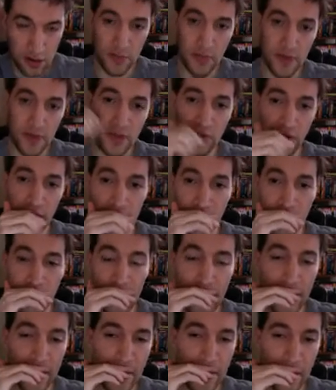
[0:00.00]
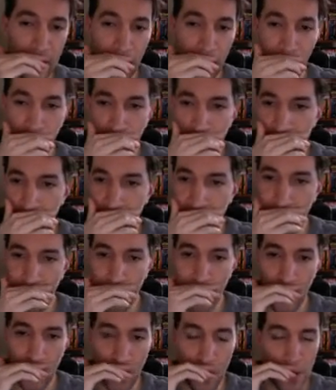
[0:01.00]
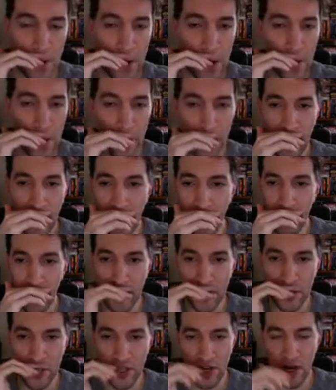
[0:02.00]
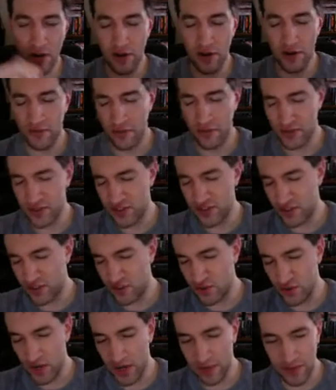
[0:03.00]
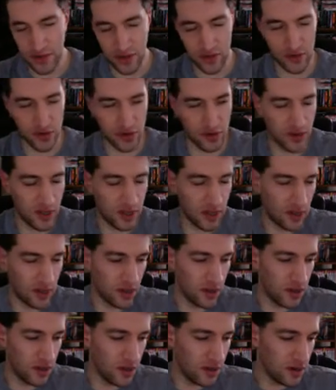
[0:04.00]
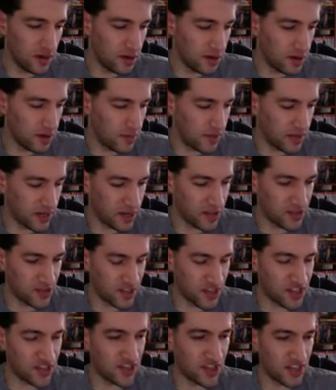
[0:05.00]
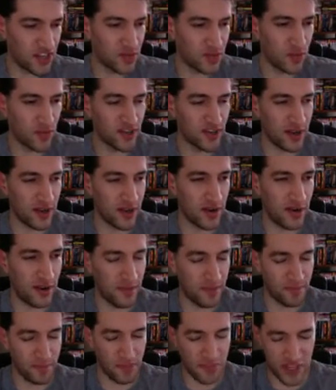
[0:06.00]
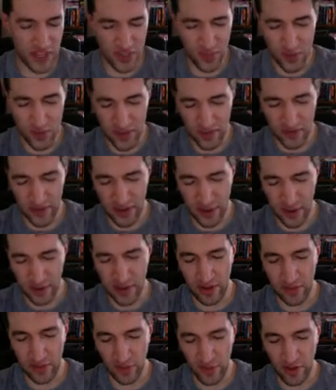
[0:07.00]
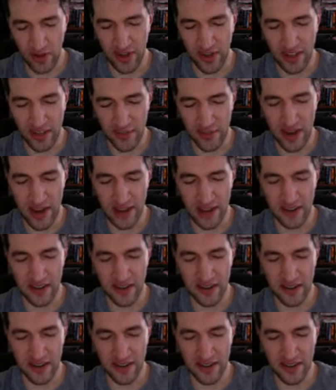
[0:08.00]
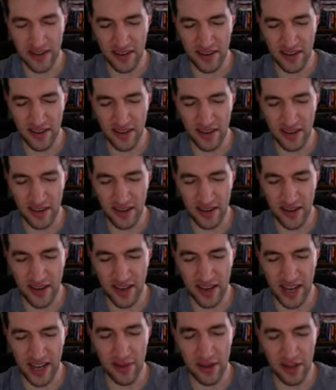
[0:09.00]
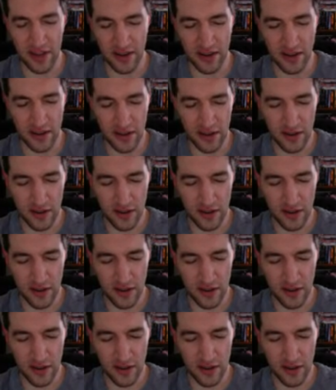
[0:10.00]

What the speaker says: between Al Snow, Mahabali Shera versus the Tribunal. Because this was a feud that really demanded a gimmick